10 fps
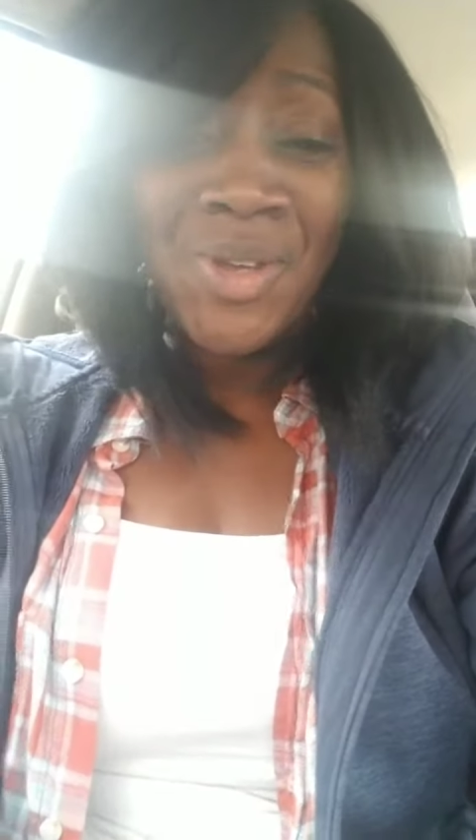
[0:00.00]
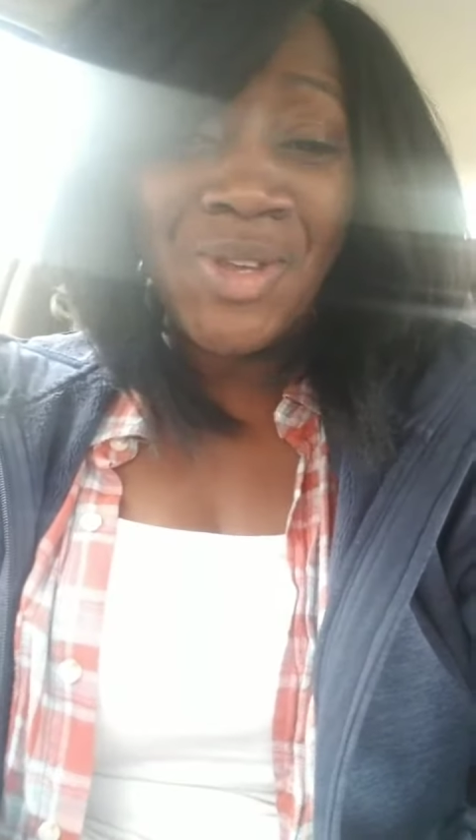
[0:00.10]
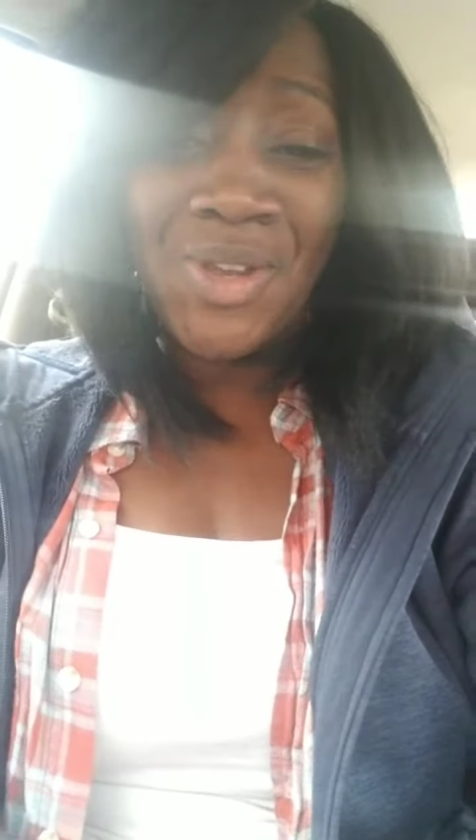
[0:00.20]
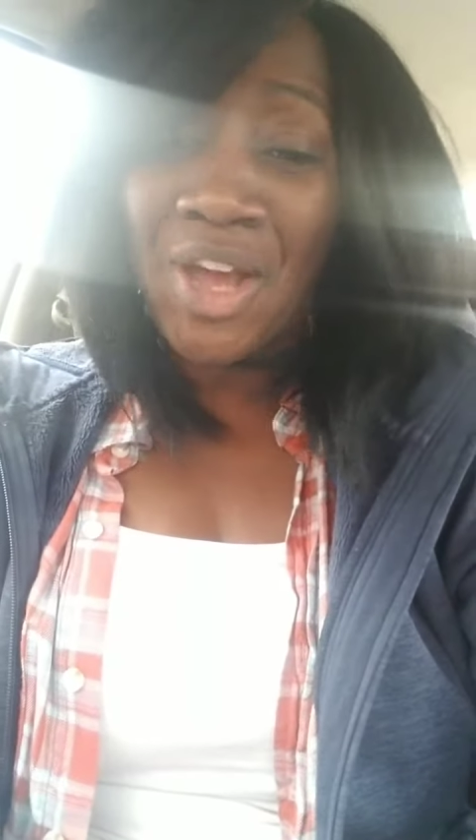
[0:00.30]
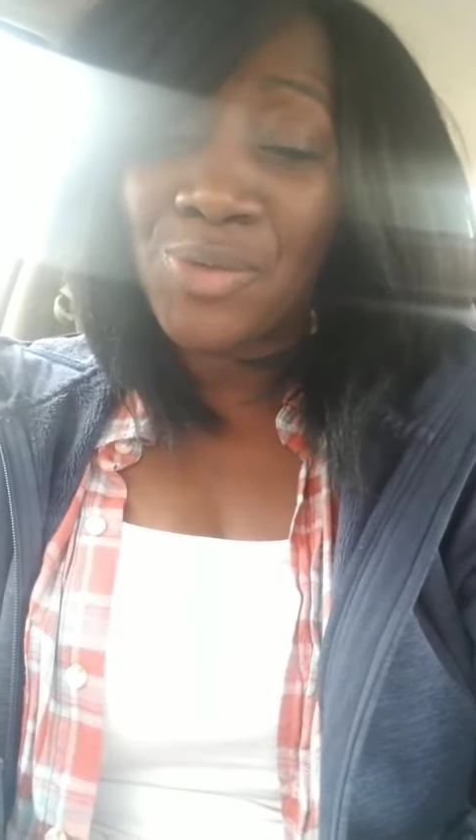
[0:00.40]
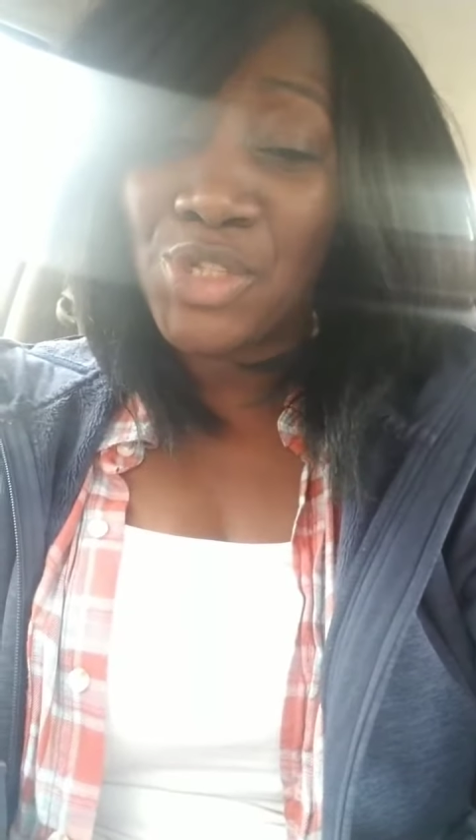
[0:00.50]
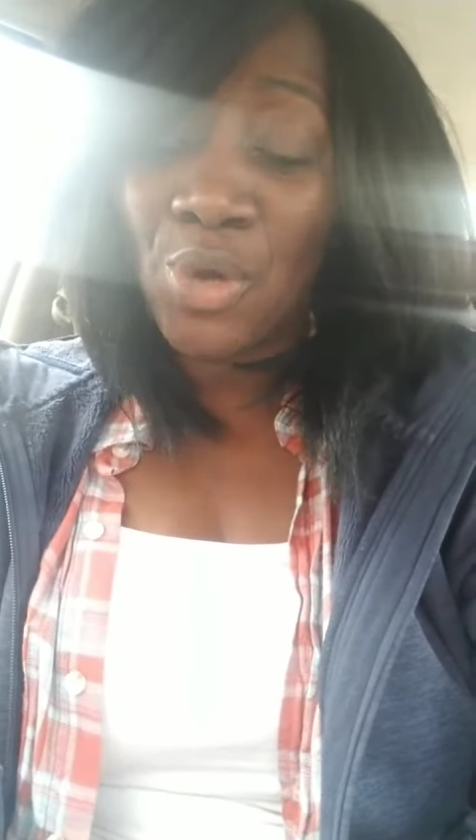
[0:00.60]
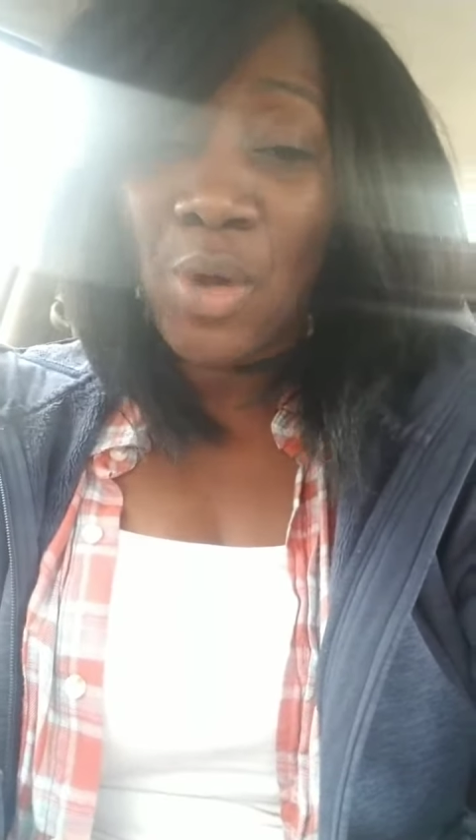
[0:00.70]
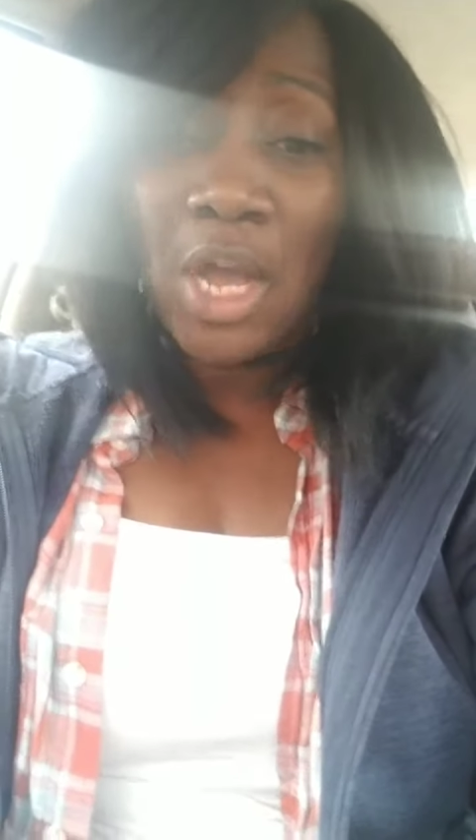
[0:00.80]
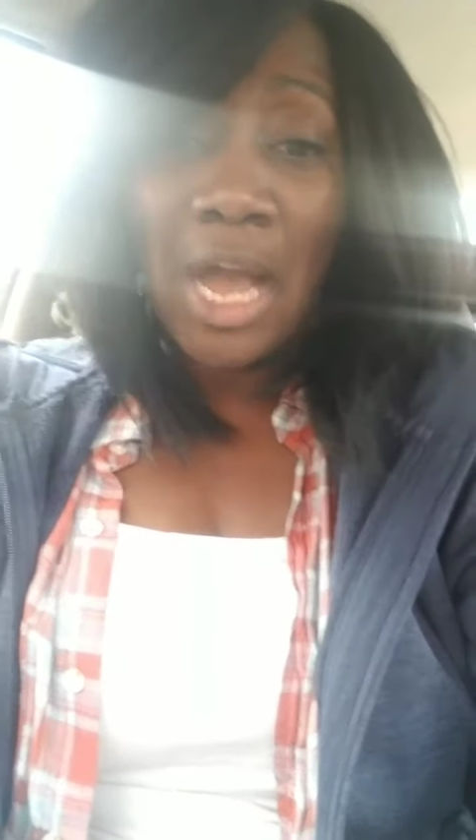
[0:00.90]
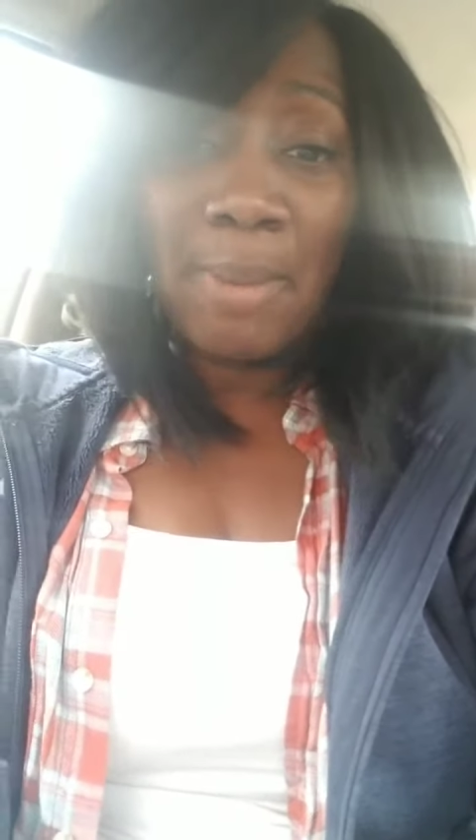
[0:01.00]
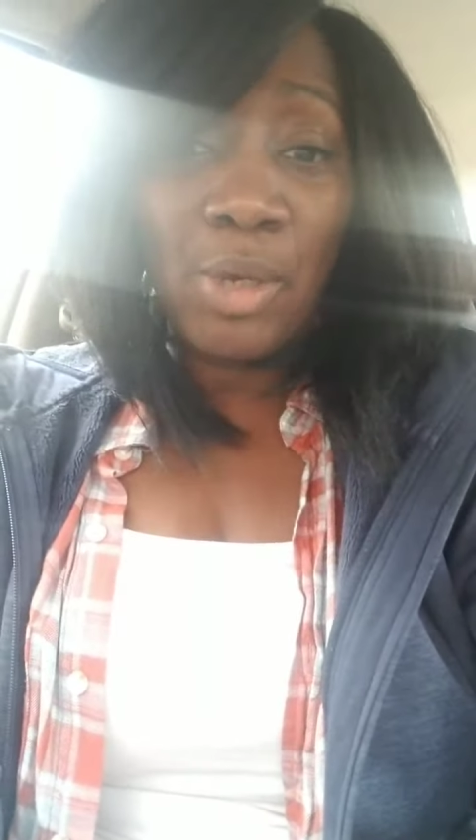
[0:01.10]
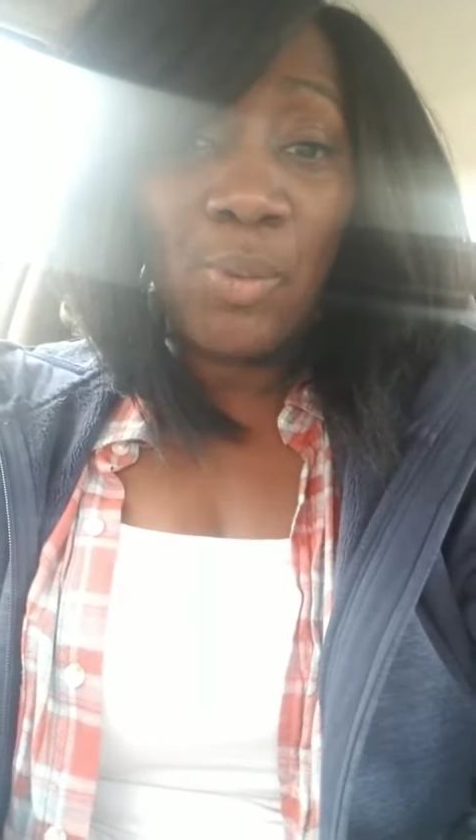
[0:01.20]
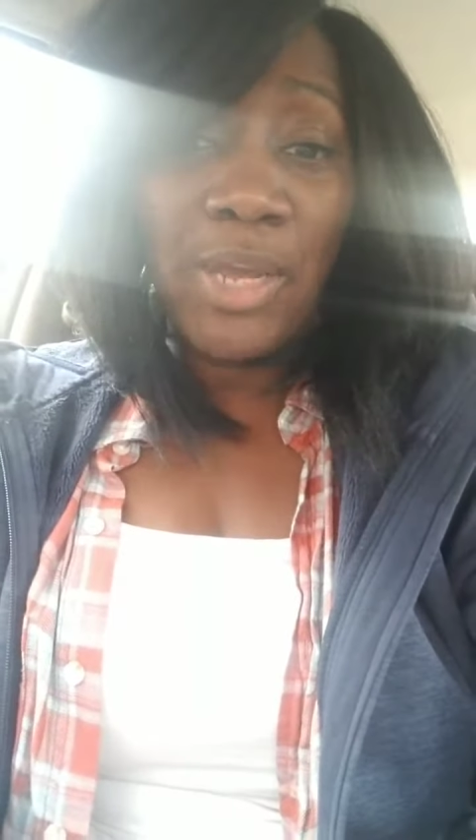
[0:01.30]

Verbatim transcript: you know, so I mean,